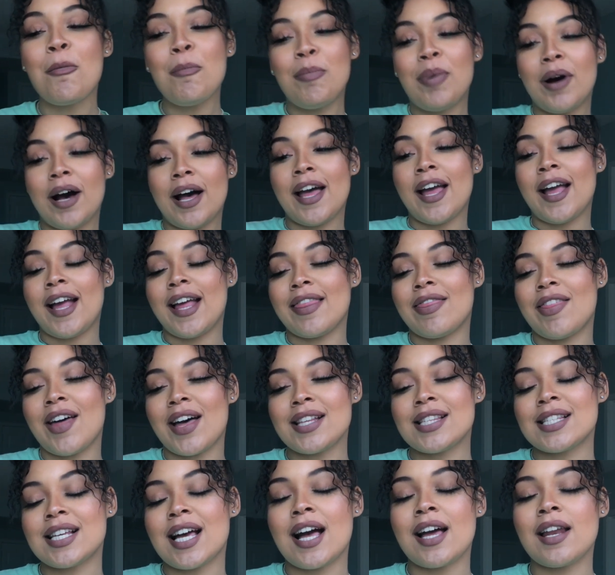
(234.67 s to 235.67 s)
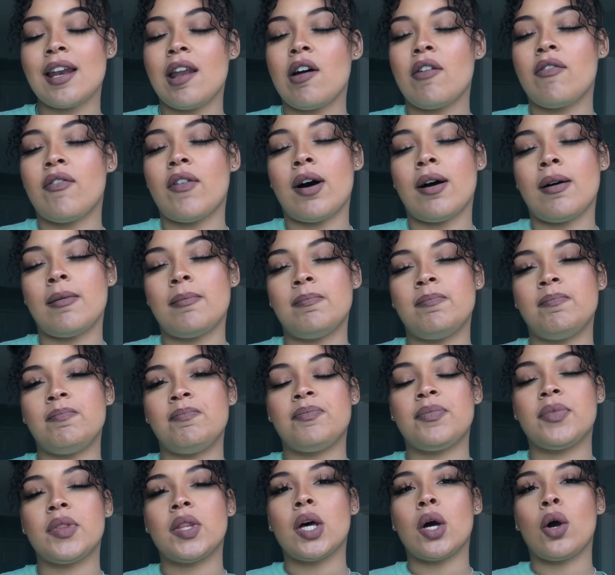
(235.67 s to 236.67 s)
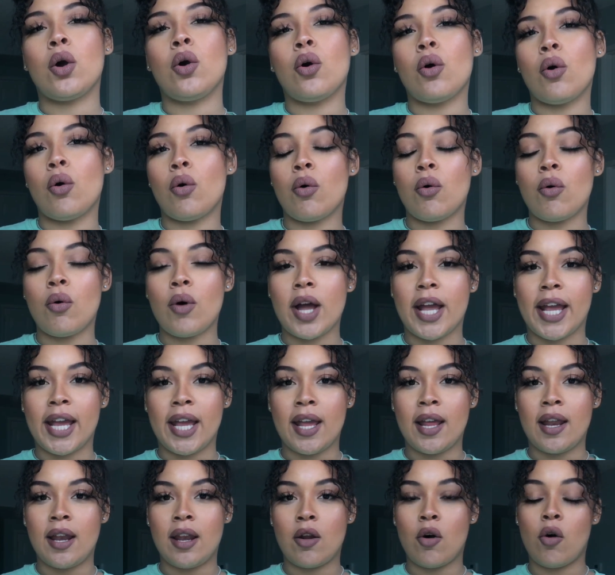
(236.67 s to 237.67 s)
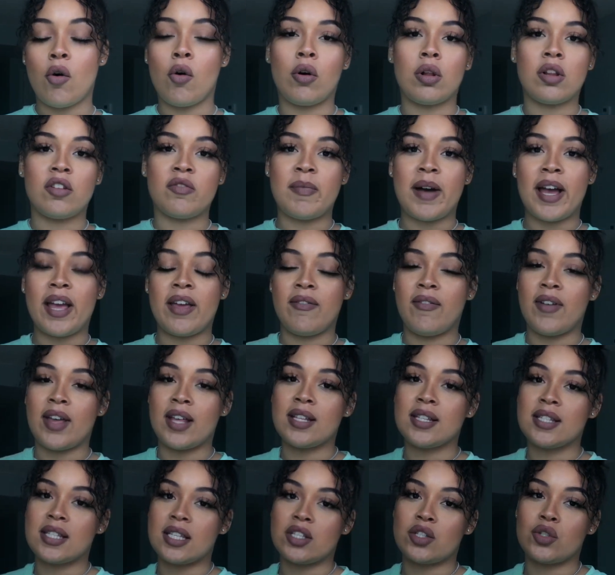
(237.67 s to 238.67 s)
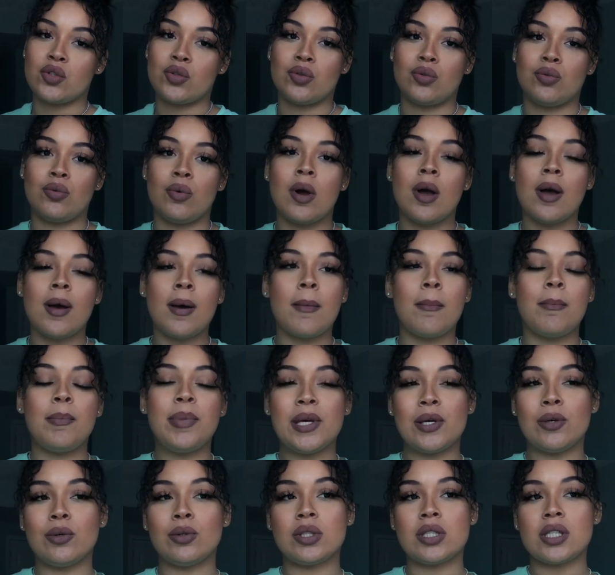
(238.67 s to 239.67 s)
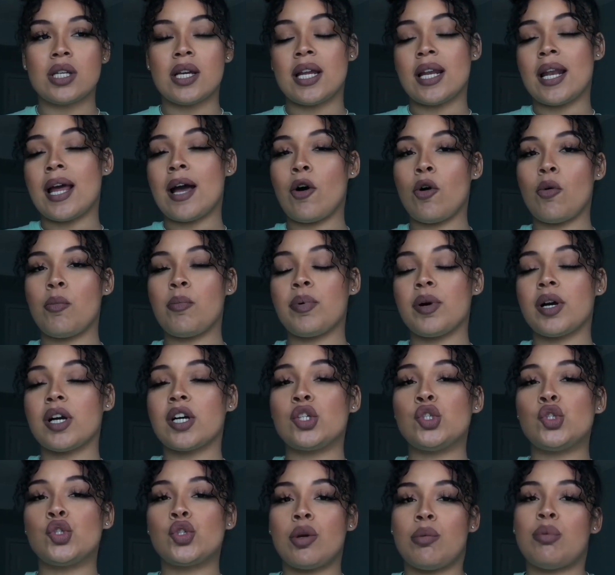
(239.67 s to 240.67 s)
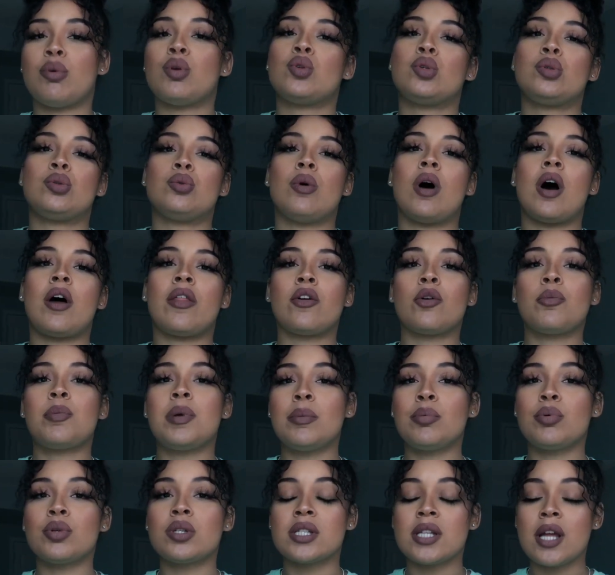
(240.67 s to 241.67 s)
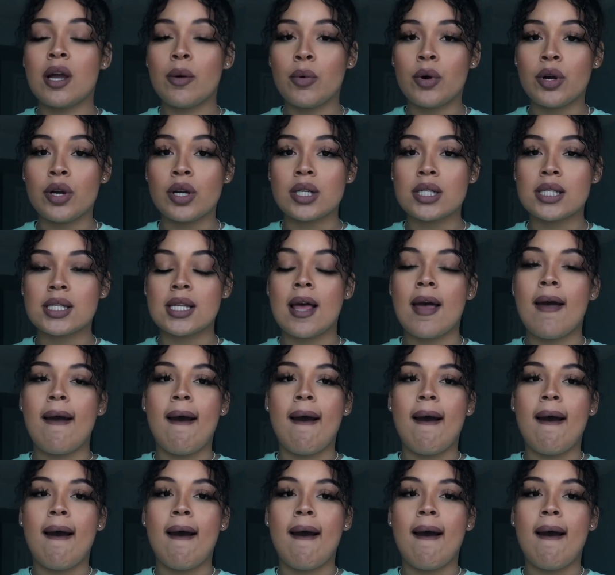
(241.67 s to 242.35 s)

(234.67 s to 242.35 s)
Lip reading: But that's kind of the goal in all of my events, is to build and help contribute to other people's networks.